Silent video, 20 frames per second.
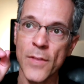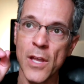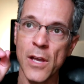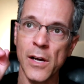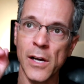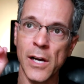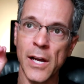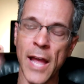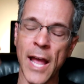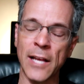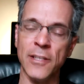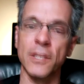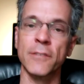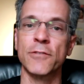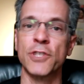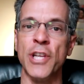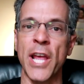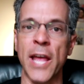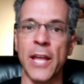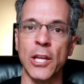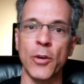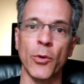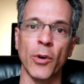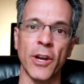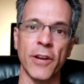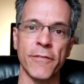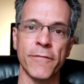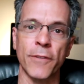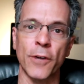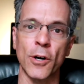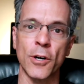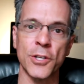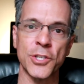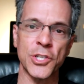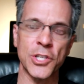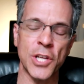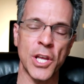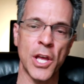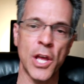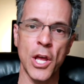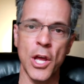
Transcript: as of January 1st,